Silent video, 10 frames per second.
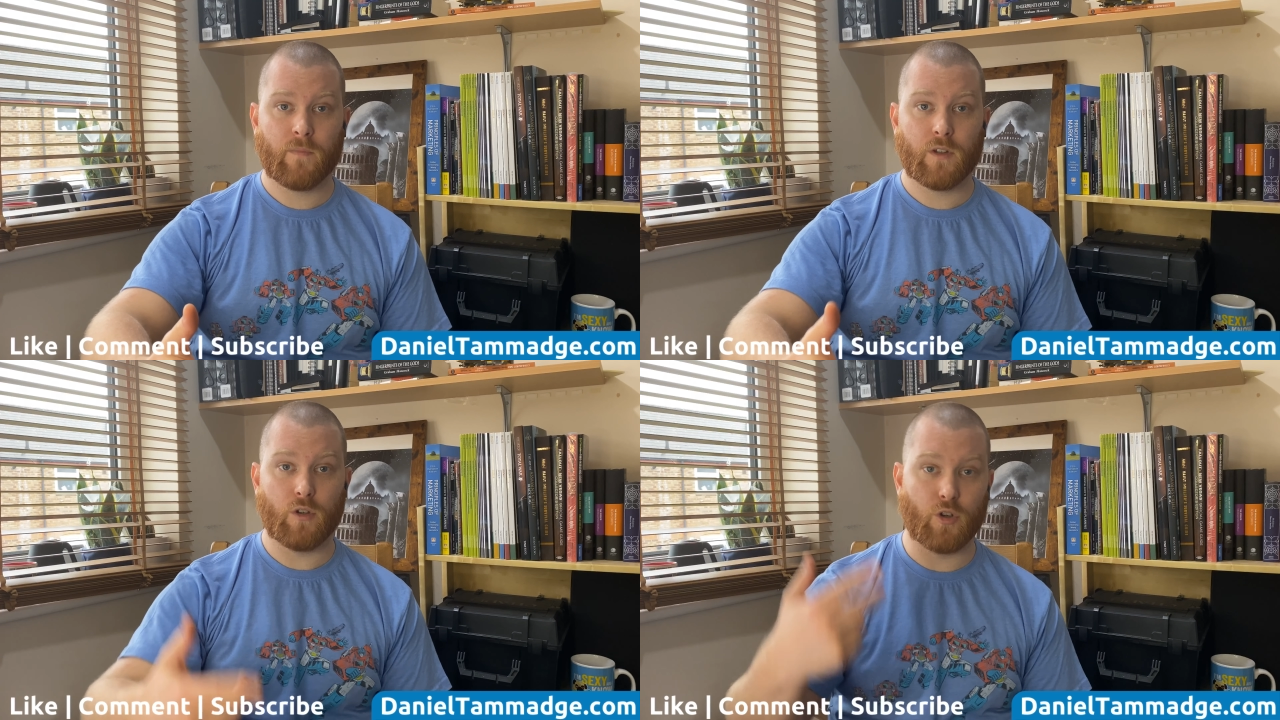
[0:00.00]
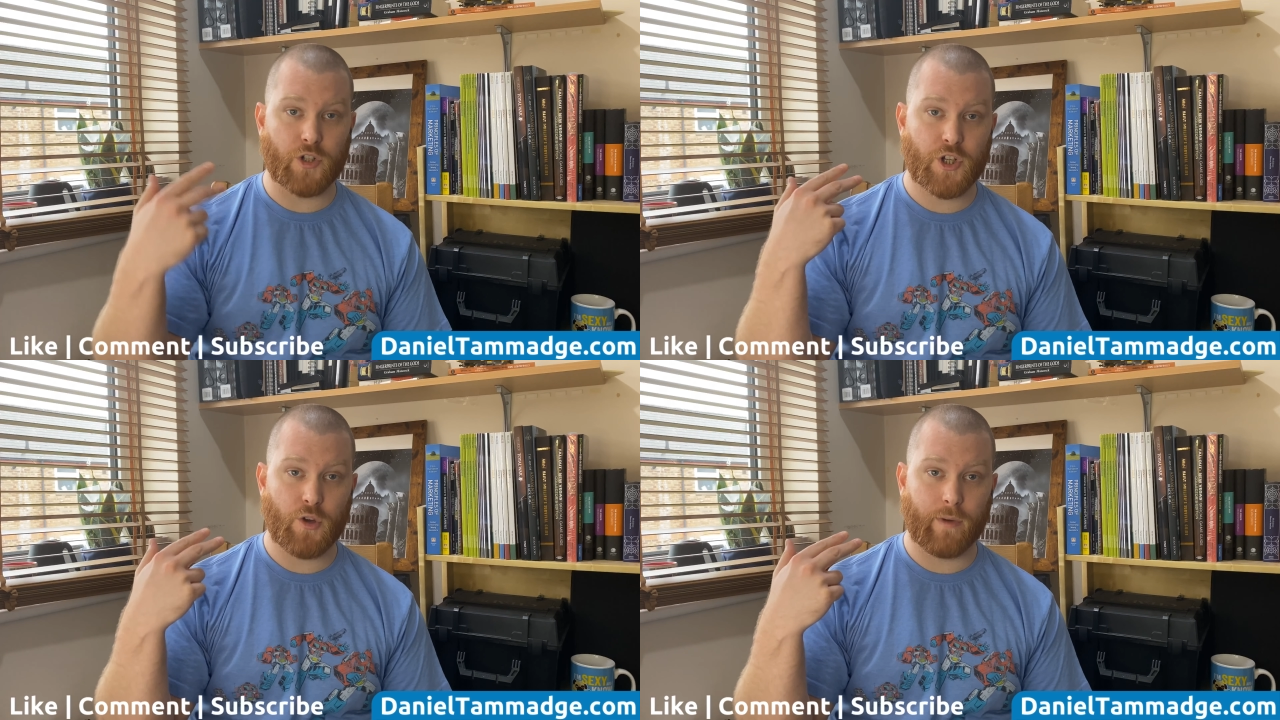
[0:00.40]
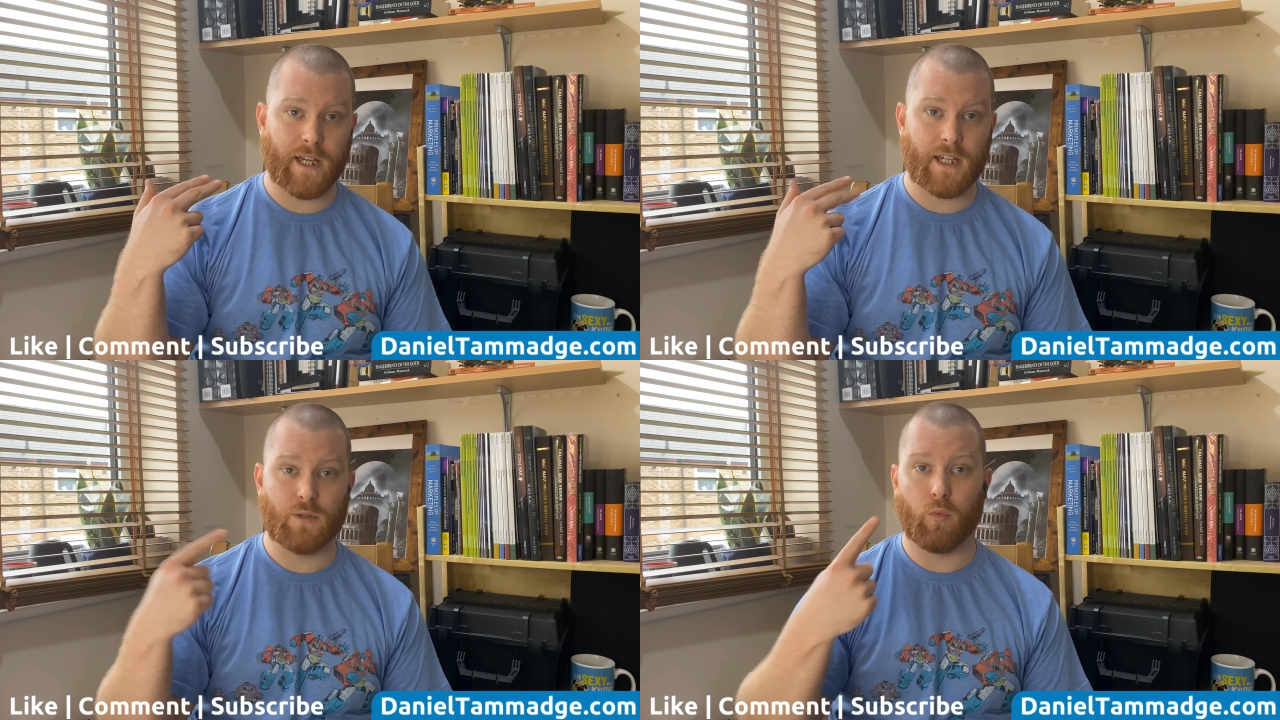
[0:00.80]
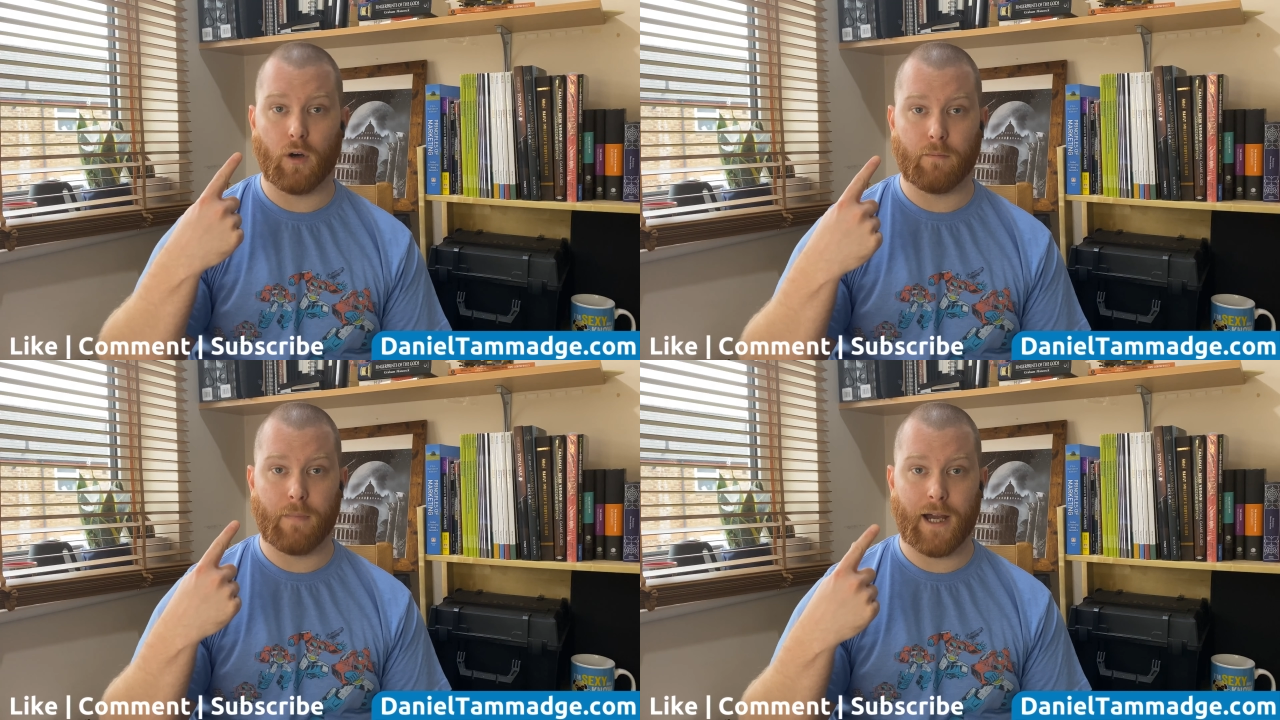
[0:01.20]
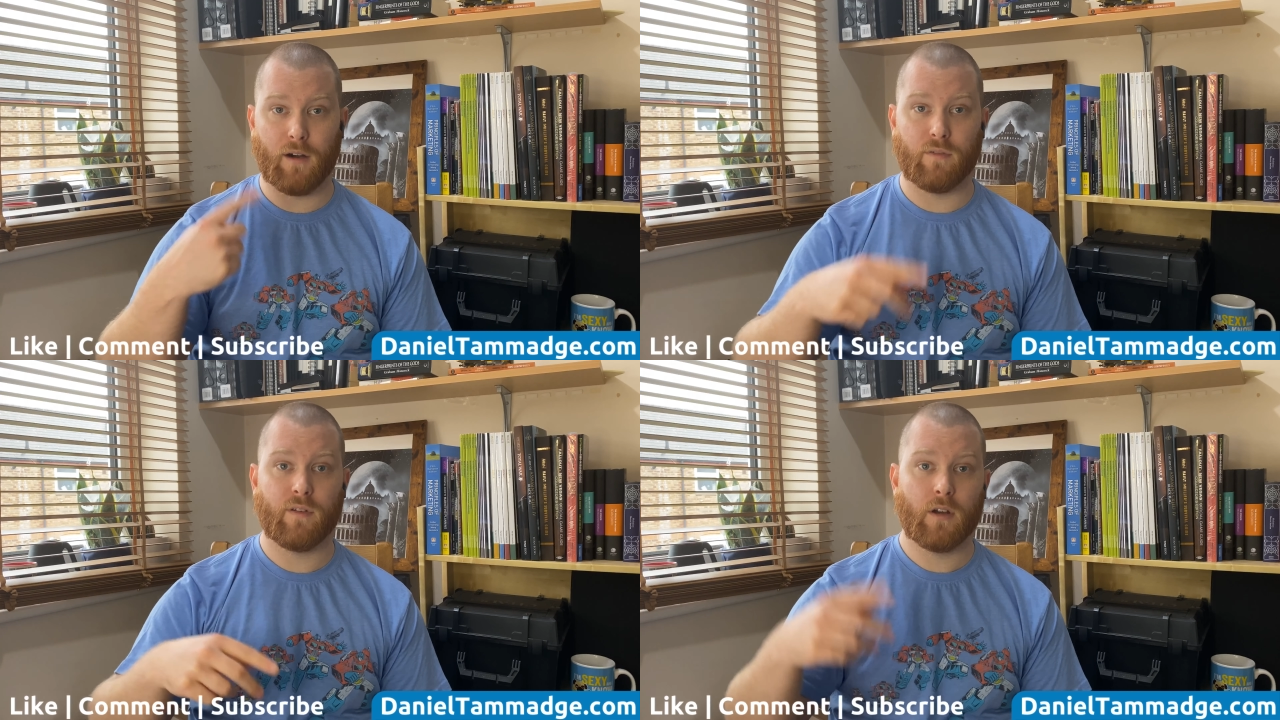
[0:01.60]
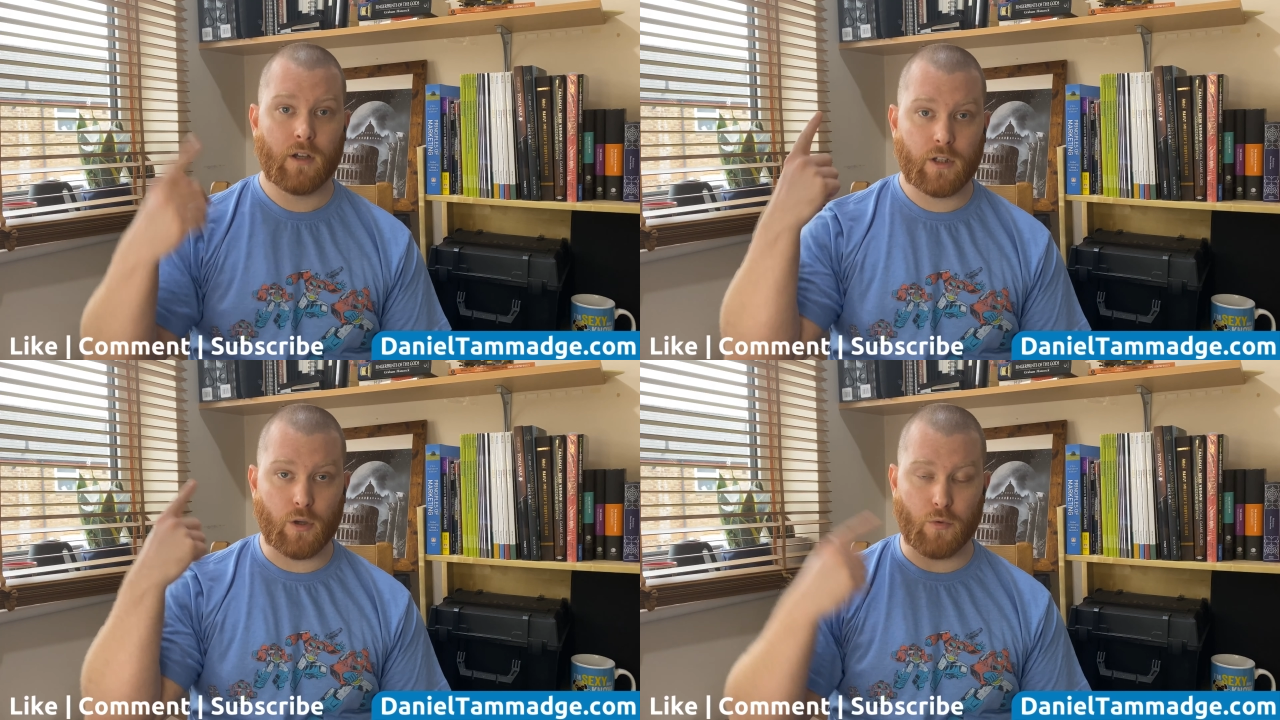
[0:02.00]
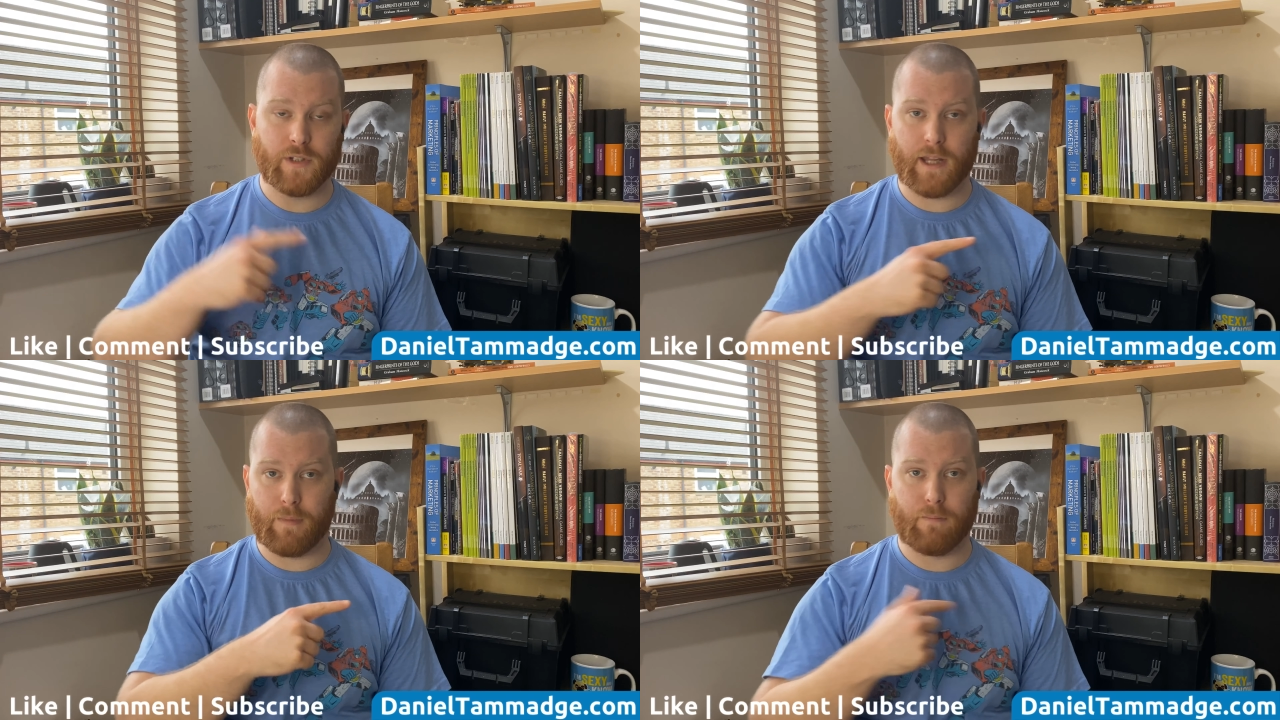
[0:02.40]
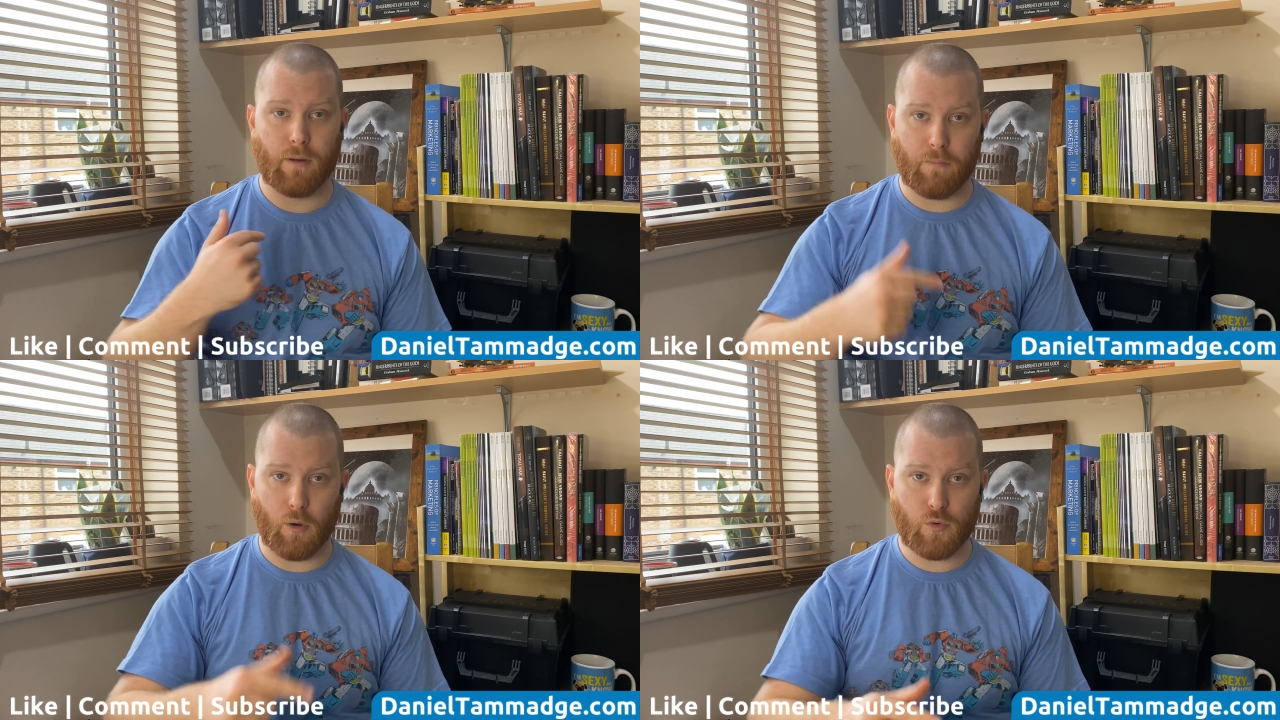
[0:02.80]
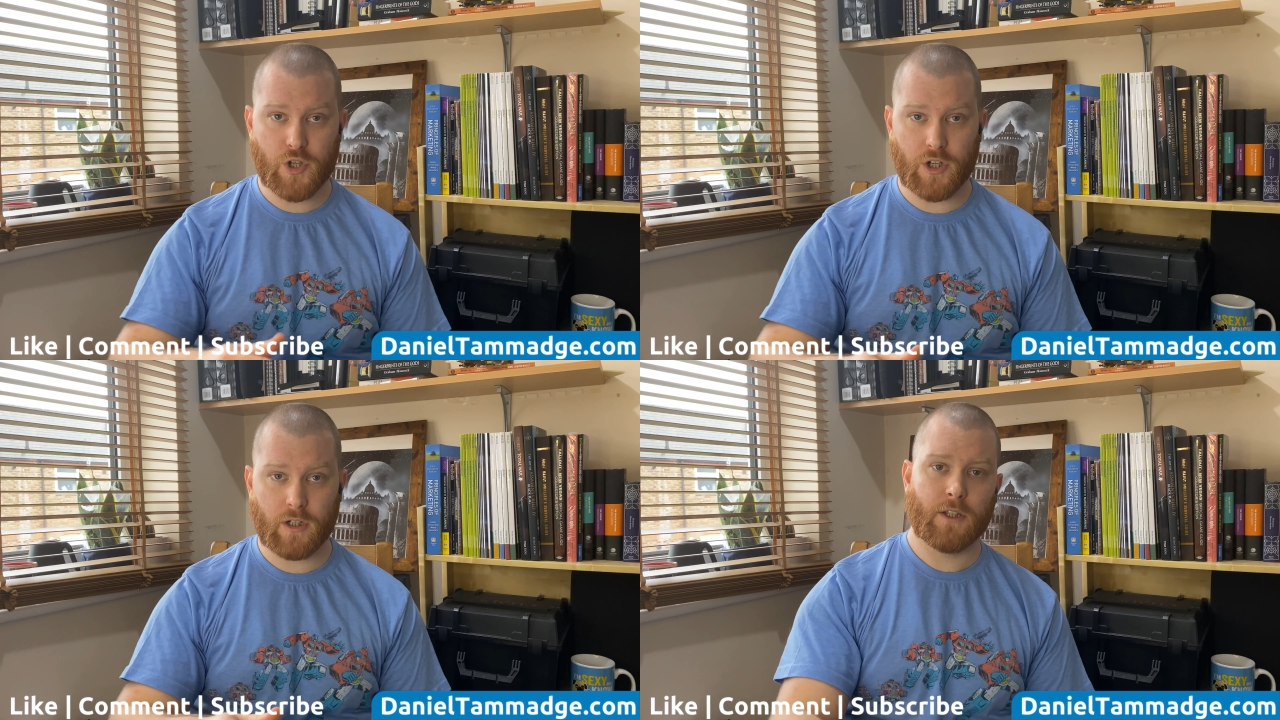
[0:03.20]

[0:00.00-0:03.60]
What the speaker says: You've got 2 ears, 1 mouth, use them in proportion.